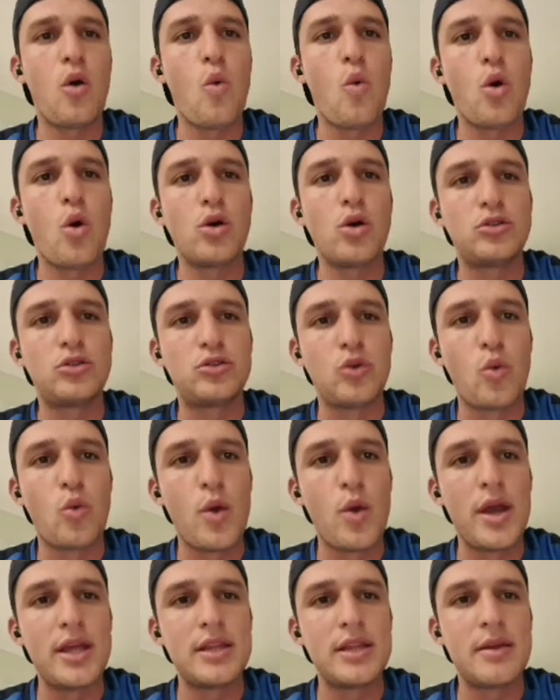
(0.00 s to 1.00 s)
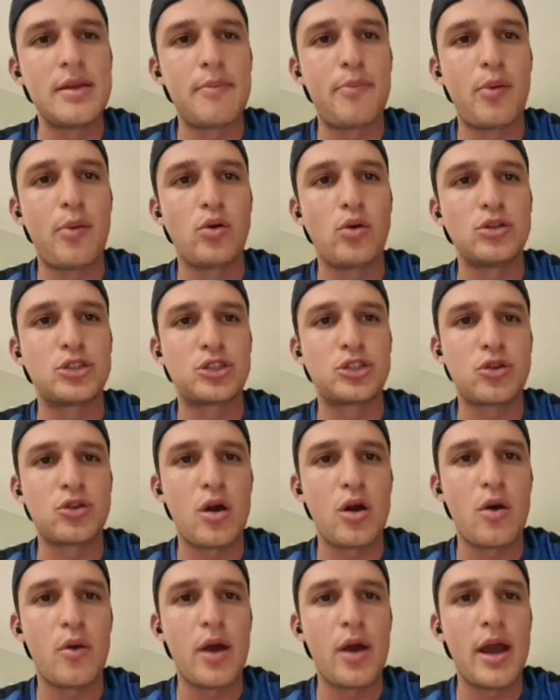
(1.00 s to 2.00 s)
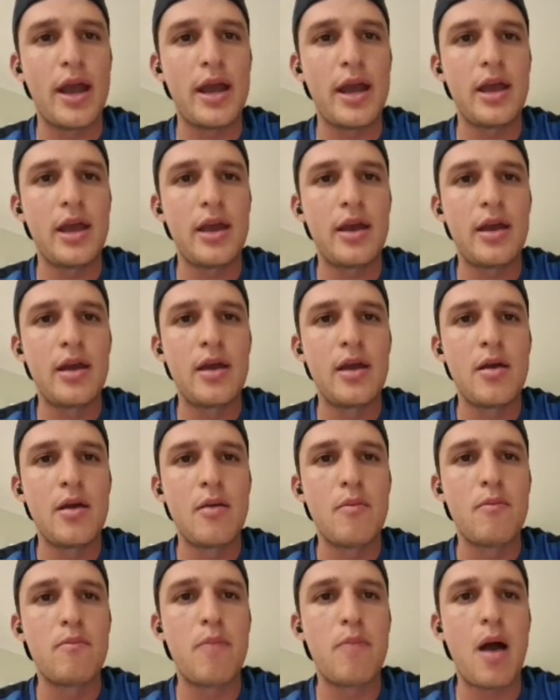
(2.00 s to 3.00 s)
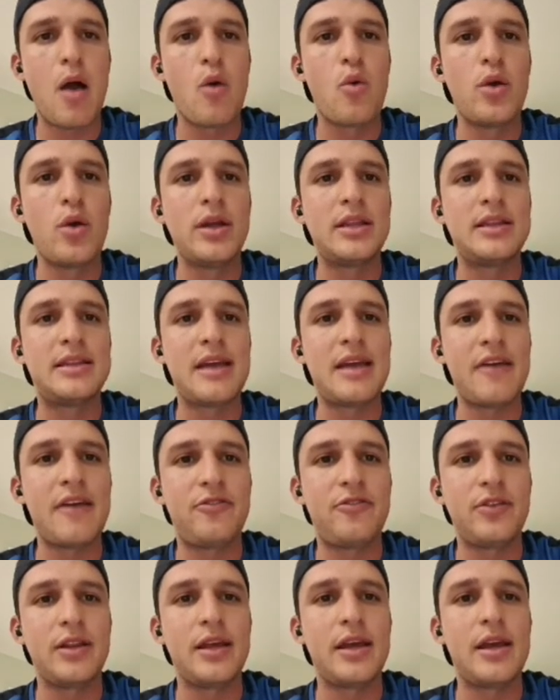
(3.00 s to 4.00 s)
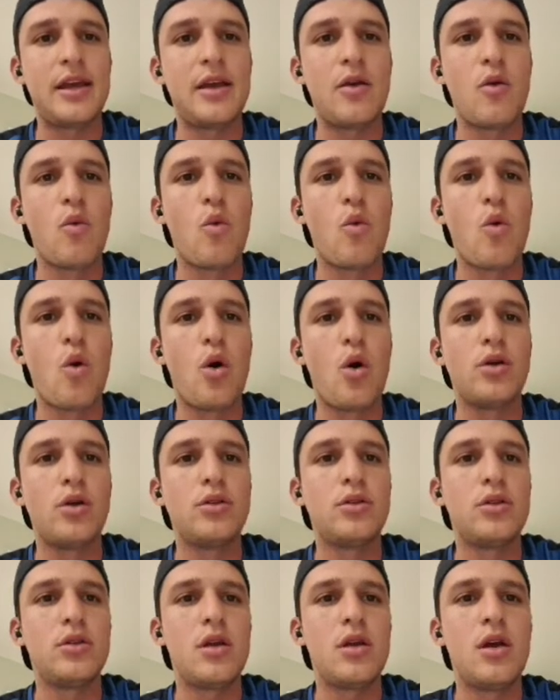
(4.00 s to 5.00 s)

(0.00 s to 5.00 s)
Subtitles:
want to win the ball straight away, but we definitely want